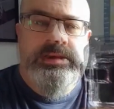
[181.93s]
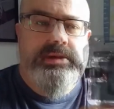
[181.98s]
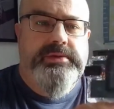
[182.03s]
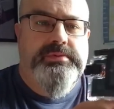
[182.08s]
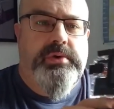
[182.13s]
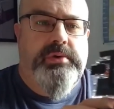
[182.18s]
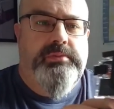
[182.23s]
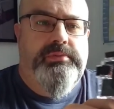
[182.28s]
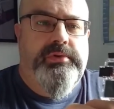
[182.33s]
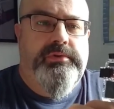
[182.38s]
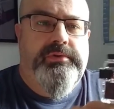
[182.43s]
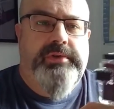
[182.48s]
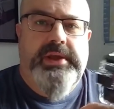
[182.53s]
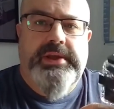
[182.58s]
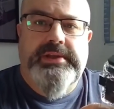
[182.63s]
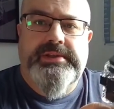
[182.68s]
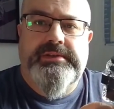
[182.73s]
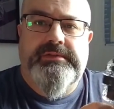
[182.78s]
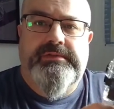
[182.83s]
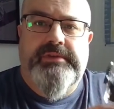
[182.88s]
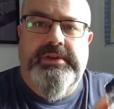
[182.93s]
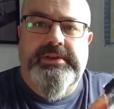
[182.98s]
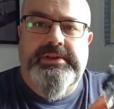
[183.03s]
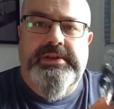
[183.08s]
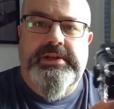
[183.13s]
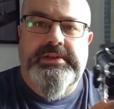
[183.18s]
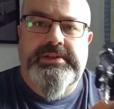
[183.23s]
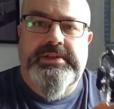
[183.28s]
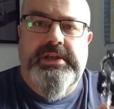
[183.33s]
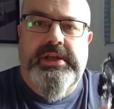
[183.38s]
These waterproof cases are
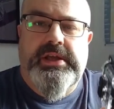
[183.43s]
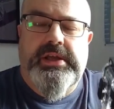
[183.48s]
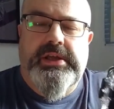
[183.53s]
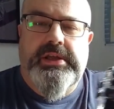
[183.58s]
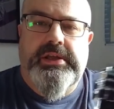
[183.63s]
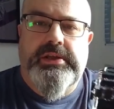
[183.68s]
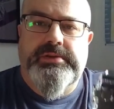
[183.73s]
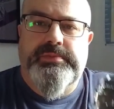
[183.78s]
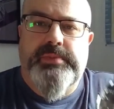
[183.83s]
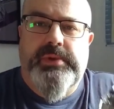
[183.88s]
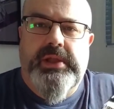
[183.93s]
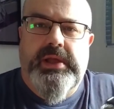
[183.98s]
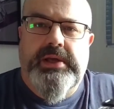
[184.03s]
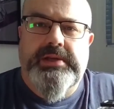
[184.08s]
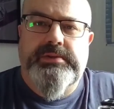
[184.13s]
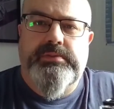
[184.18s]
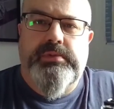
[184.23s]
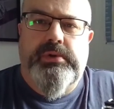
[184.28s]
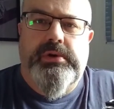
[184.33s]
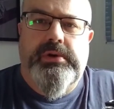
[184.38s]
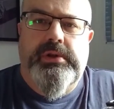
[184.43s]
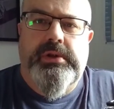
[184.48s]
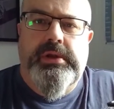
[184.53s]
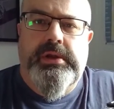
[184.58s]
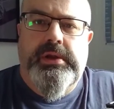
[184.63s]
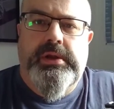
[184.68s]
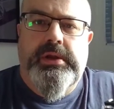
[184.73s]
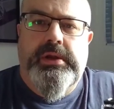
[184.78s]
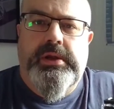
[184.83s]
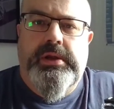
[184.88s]
fantastic. I used my last one
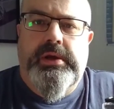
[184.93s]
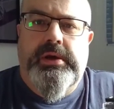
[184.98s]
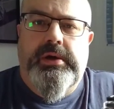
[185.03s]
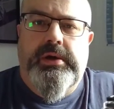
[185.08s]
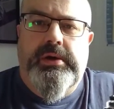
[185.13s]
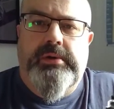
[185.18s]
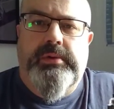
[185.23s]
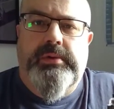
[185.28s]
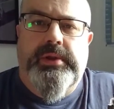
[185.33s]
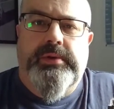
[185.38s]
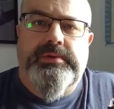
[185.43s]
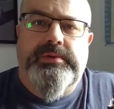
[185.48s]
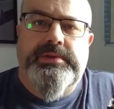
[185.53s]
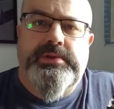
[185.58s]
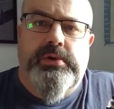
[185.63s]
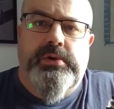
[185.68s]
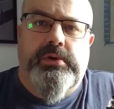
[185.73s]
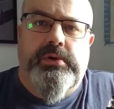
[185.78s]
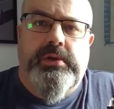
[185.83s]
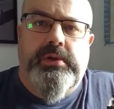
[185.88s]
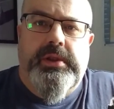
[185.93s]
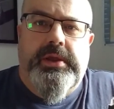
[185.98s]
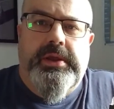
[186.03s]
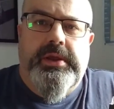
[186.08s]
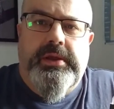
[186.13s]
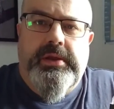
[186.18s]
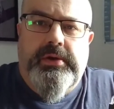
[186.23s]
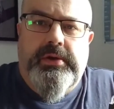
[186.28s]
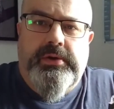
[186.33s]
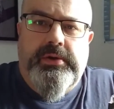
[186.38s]
when I was
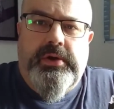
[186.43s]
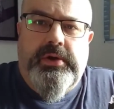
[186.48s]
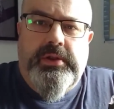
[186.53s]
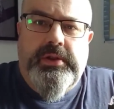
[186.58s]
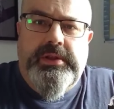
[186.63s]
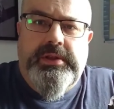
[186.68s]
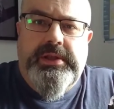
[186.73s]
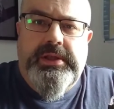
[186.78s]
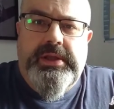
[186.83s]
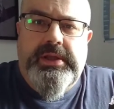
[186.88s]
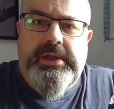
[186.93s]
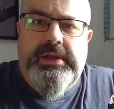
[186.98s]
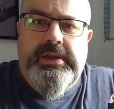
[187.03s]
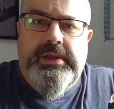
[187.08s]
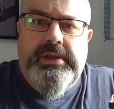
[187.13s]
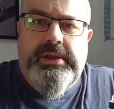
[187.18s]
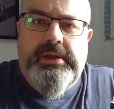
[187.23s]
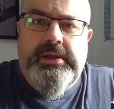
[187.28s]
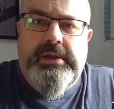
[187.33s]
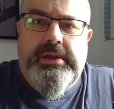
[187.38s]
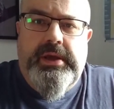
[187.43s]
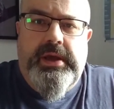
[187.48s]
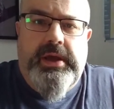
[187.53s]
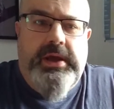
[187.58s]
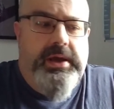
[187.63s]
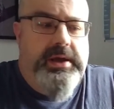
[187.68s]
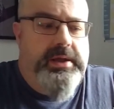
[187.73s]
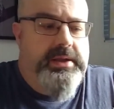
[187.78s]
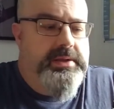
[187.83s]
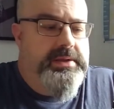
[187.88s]
snorkeling on holiday,
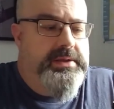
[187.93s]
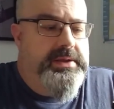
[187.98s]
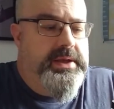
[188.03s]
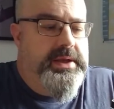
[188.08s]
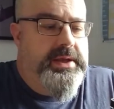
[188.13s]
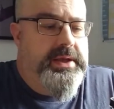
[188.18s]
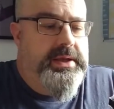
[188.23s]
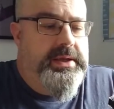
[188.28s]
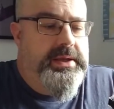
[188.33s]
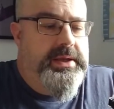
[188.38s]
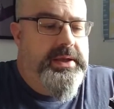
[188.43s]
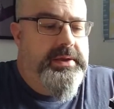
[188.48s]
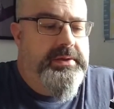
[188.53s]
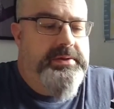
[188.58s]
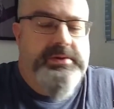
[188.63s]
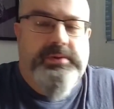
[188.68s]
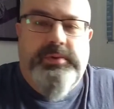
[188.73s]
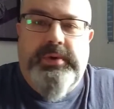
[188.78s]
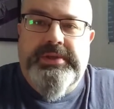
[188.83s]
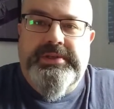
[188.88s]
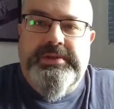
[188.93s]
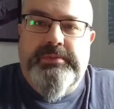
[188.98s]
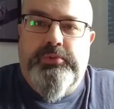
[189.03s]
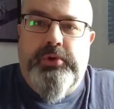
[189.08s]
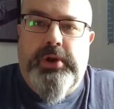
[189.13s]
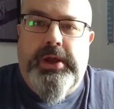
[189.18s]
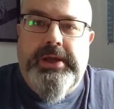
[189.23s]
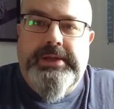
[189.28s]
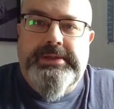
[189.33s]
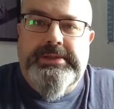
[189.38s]
and yeah, it's quite
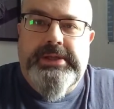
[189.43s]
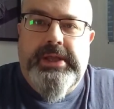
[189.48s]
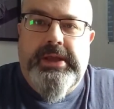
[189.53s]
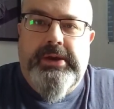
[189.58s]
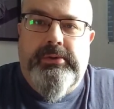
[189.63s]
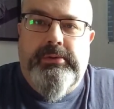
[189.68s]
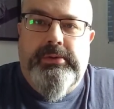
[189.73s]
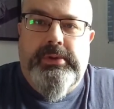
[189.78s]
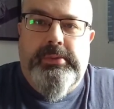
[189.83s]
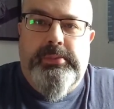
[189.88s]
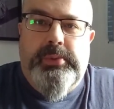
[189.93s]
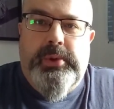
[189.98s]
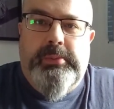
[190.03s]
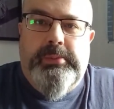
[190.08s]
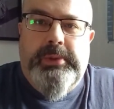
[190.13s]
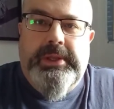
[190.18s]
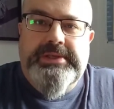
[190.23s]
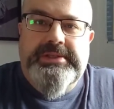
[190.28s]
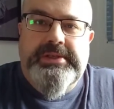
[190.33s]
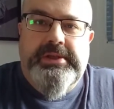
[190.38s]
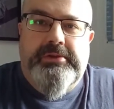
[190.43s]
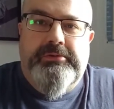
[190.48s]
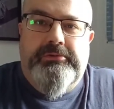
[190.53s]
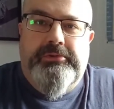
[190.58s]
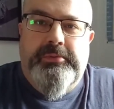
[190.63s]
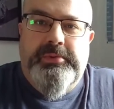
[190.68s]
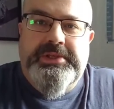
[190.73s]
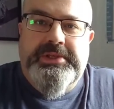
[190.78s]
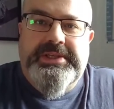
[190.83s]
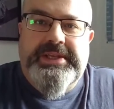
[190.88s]
surprising how a little bit of plastic and
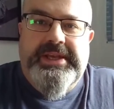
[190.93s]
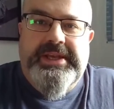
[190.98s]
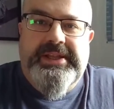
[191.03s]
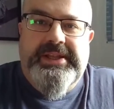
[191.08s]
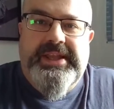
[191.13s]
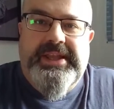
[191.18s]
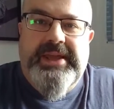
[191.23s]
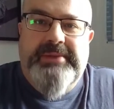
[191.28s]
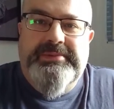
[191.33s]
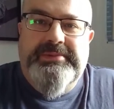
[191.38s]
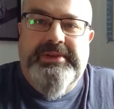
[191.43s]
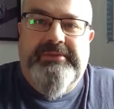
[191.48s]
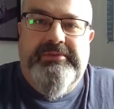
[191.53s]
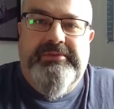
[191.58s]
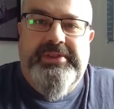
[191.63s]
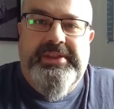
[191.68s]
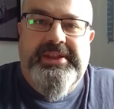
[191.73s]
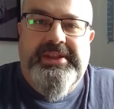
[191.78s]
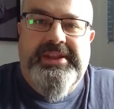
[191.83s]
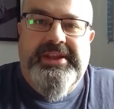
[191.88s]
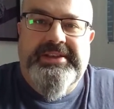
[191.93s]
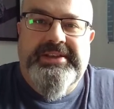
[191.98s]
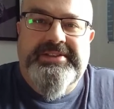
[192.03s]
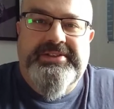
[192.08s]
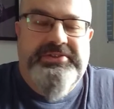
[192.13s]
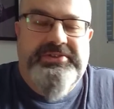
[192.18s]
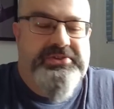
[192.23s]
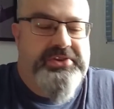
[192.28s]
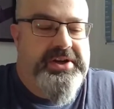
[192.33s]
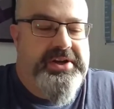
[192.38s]
rubber seal keeps everything nice
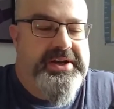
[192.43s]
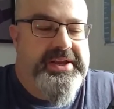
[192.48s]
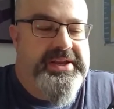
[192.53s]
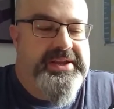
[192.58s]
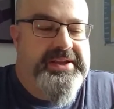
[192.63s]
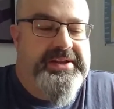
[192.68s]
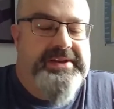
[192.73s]
and dry.